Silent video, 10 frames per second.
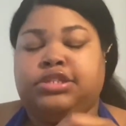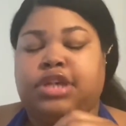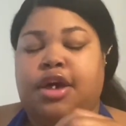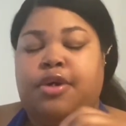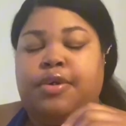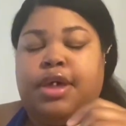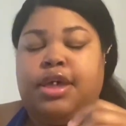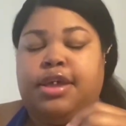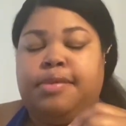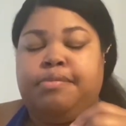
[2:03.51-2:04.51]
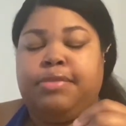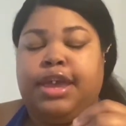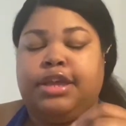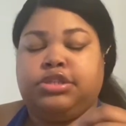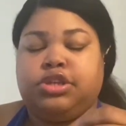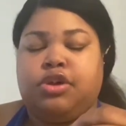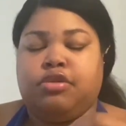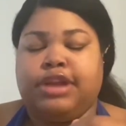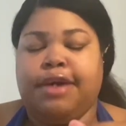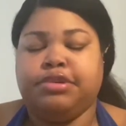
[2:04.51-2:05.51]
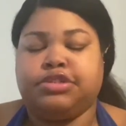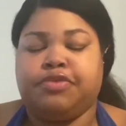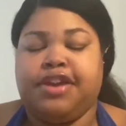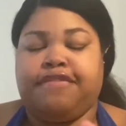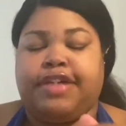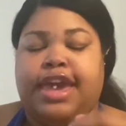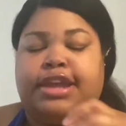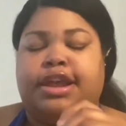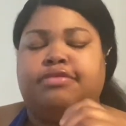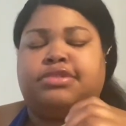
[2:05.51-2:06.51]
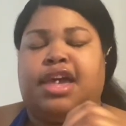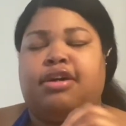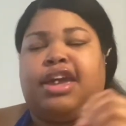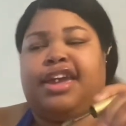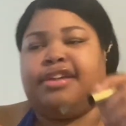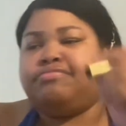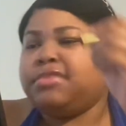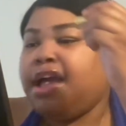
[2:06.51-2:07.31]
So yeah, so that was a red flag, and I was like, okay,